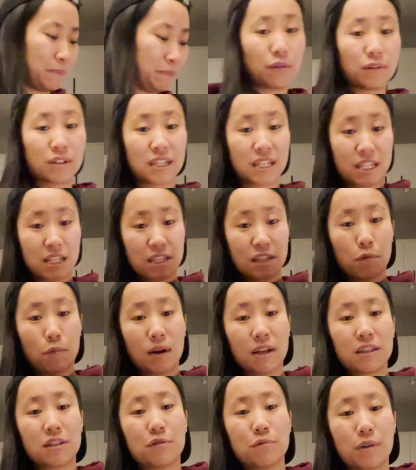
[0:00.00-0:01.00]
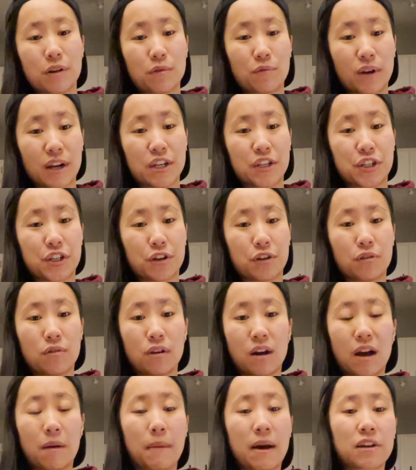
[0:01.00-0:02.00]
Since it's a 1-to-1 ratio,
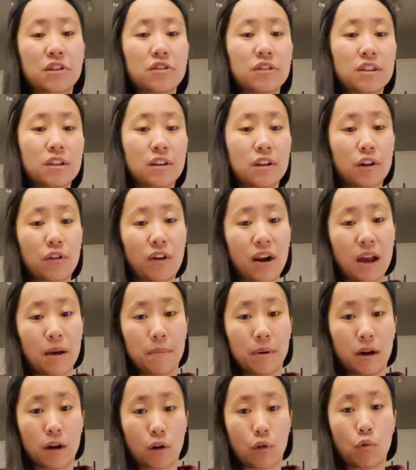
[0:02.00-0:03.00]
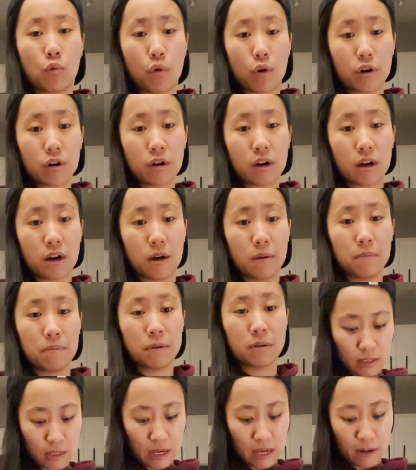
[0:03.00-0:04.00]
I'm actually gonna grab a 1/4 cup
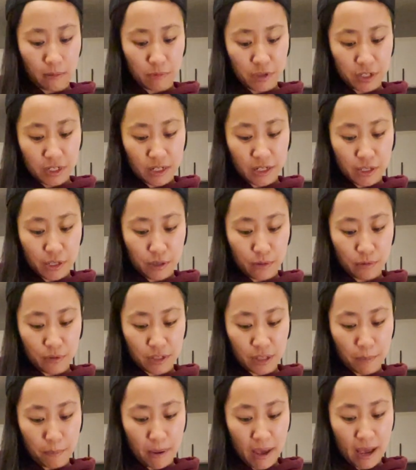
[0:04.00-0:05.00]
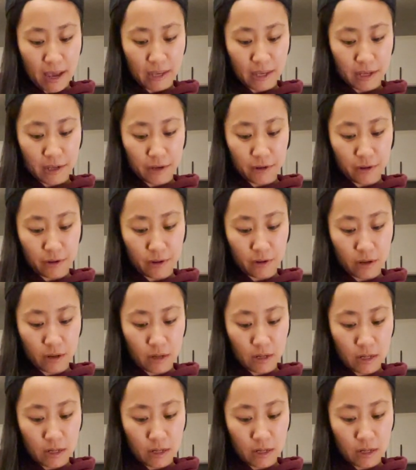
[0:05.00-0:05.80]
and I'm just gonna use the bag here